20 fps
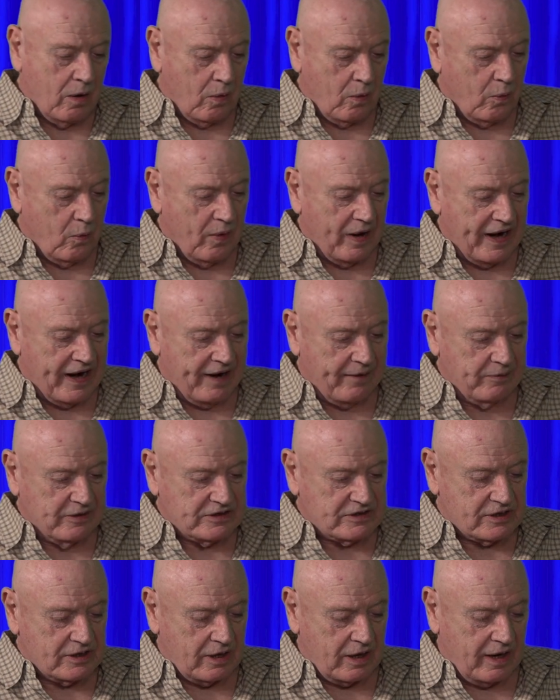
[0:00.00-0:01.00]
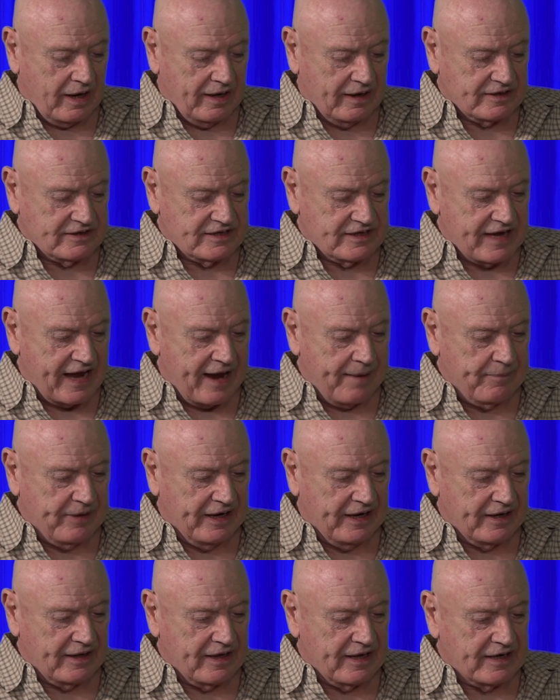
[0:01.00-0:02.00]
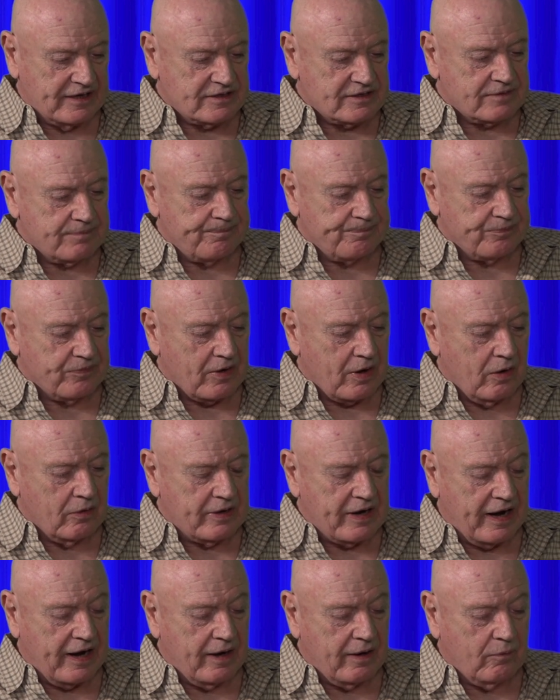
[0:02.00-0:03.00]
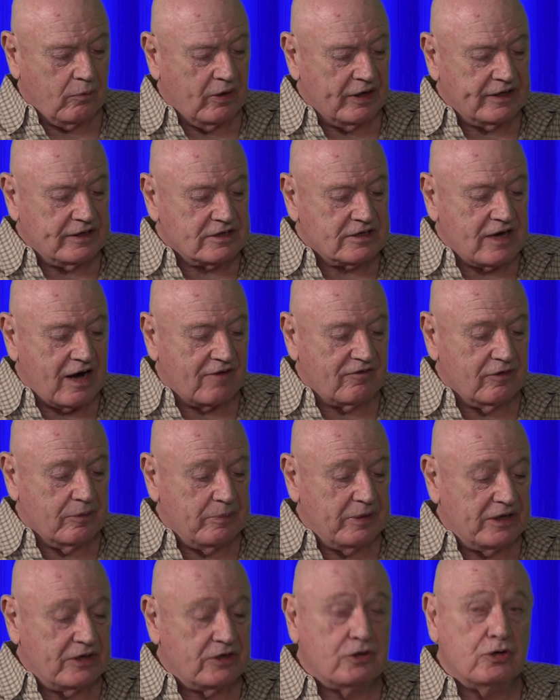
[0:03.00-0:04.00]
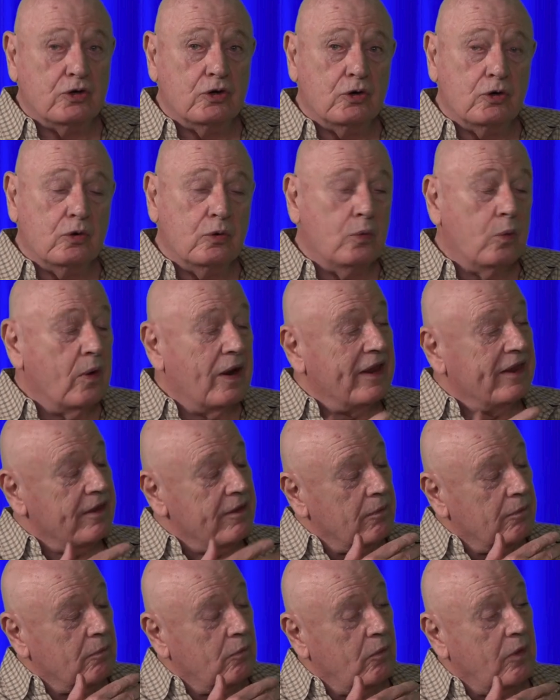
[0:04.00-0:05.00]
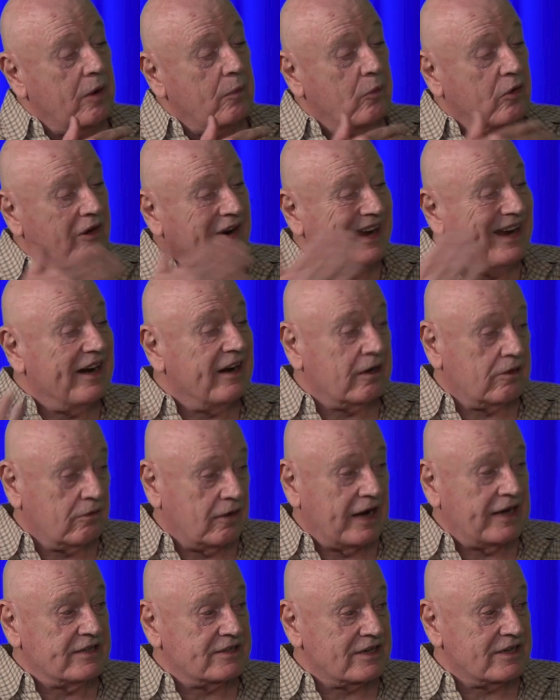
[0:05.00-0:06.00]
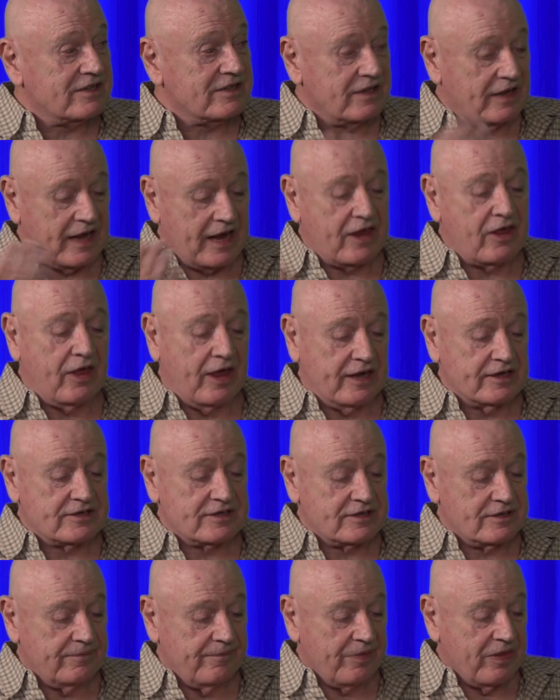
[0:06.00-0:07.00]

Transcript: when I was examining this. Okay, what does government do when we're in a crisis like this?